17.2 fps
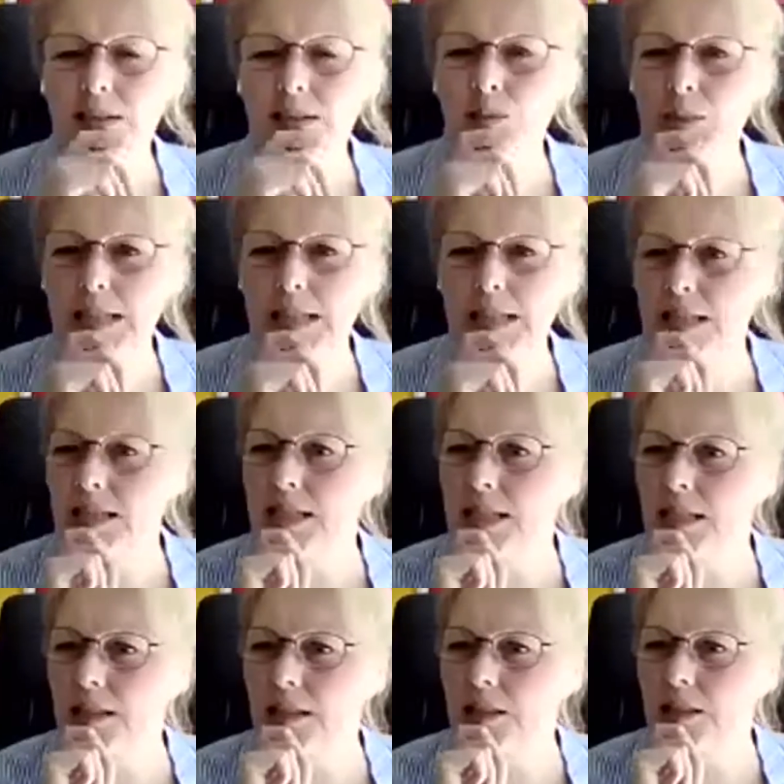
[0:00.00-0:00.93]
else we need
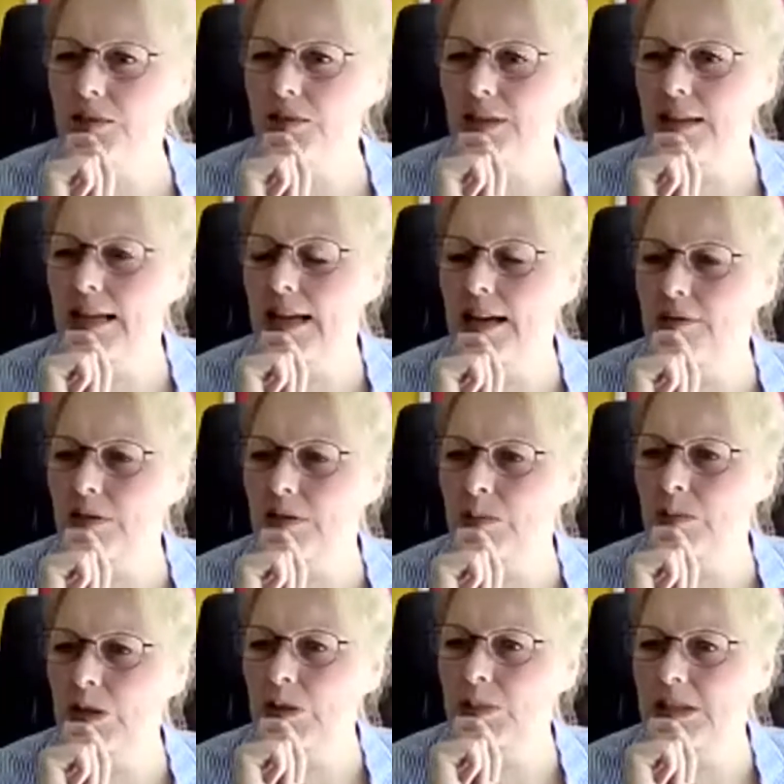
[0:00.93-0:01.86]
to cover there at the
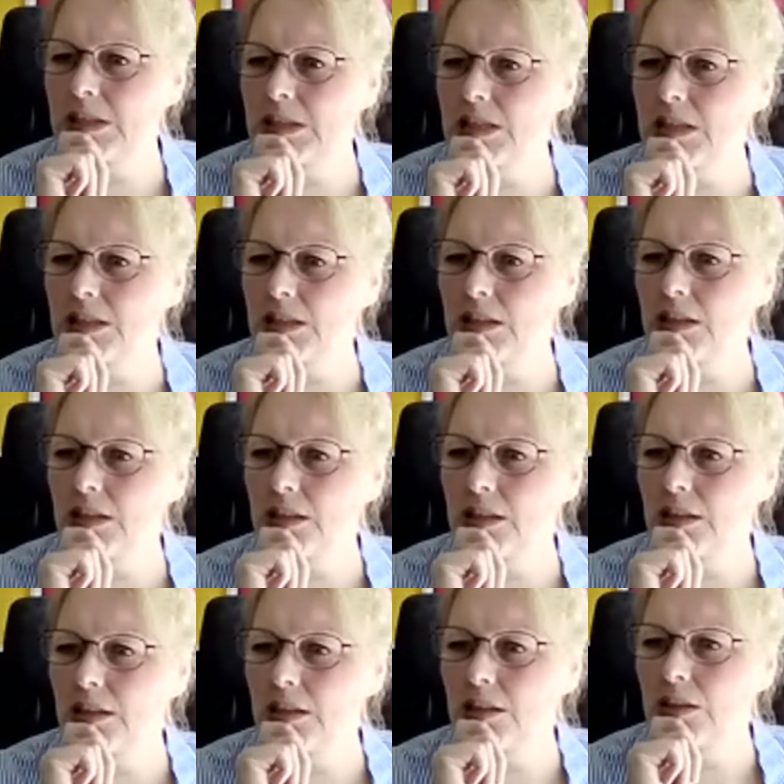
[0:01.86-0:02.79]
moment?
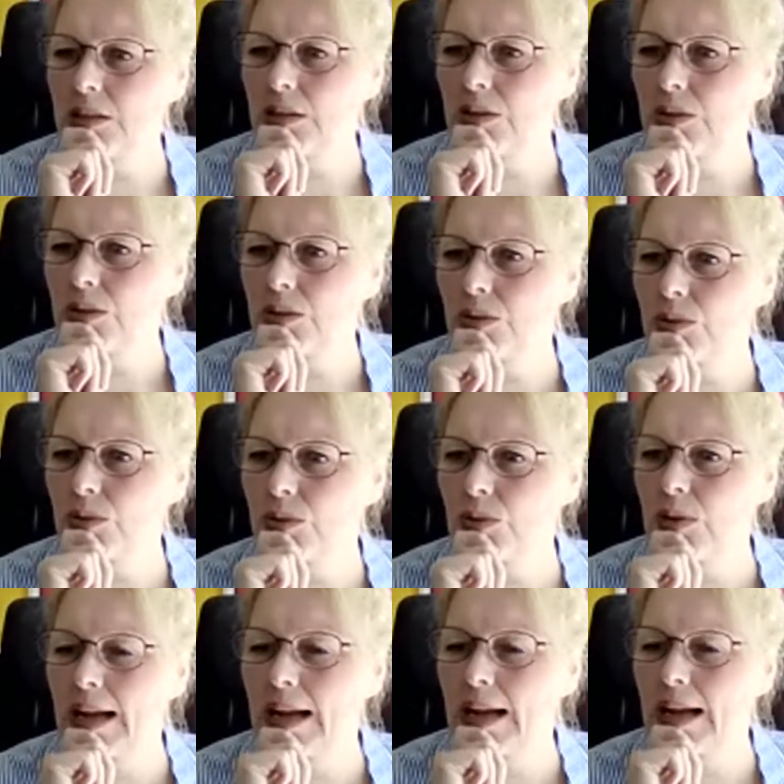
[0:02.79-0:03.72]

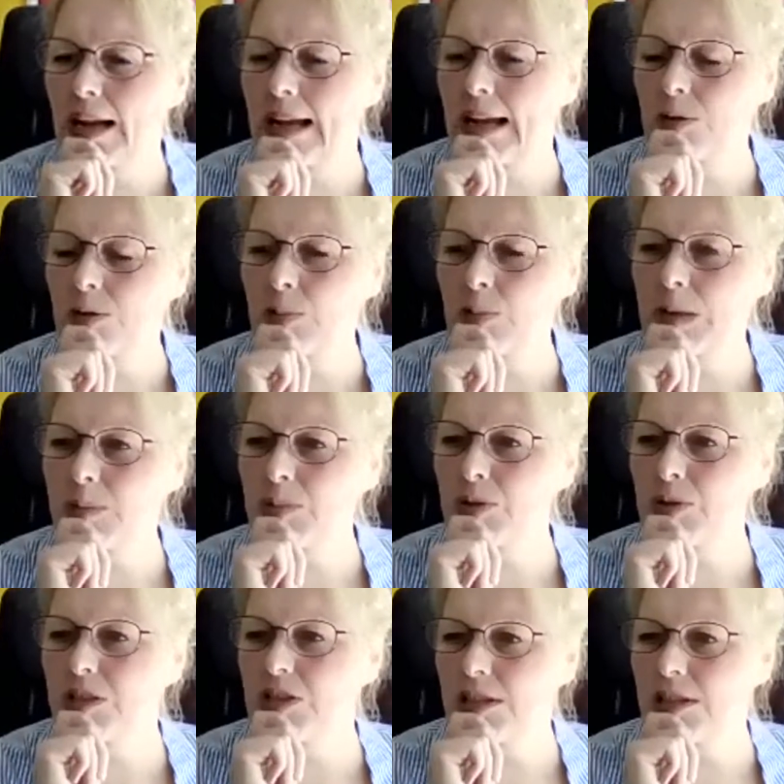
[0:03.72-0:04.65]
Ooh, how can we approach
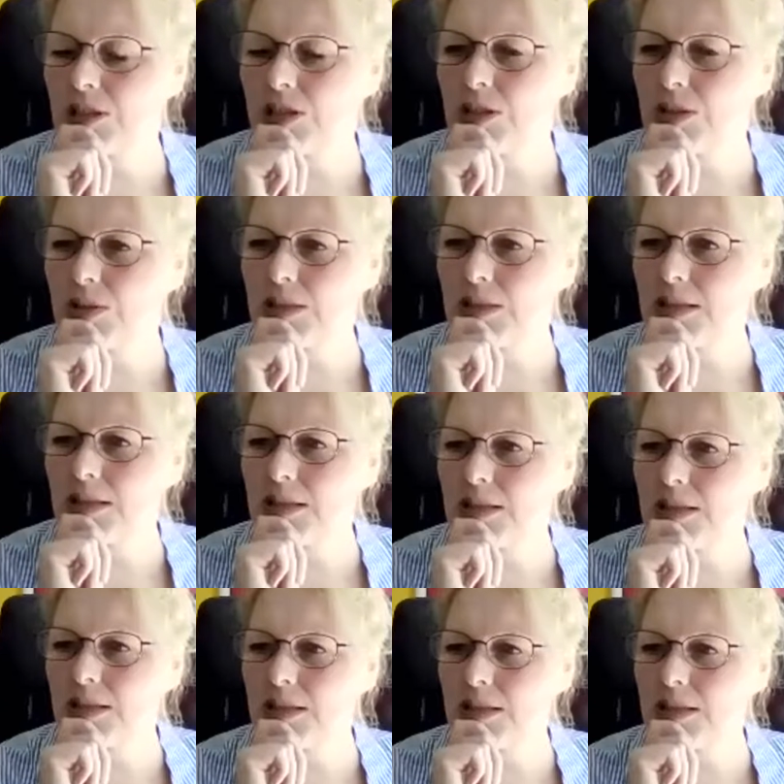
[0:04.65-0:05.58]
our tutors?
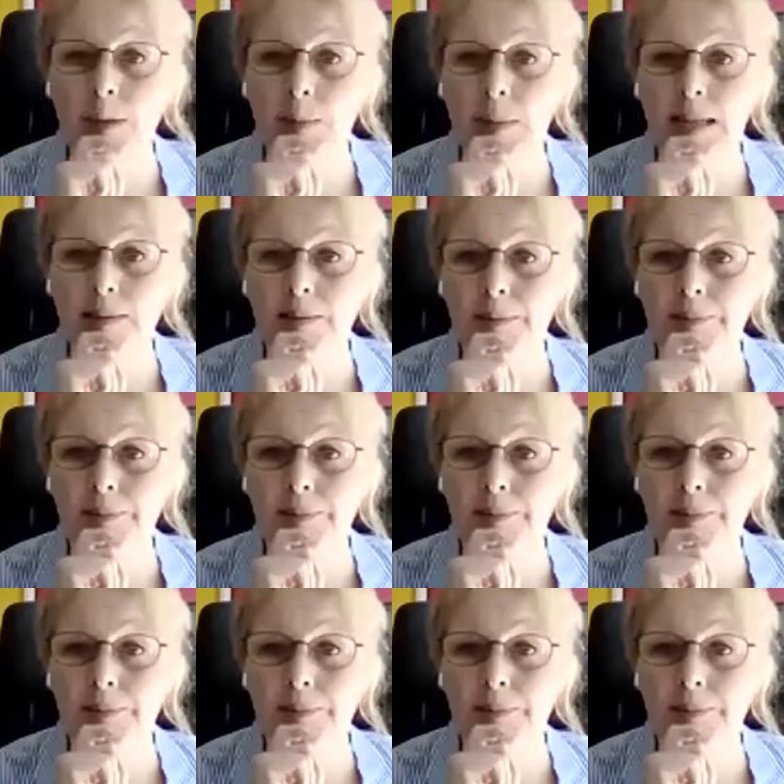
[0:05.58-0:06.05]
Email them.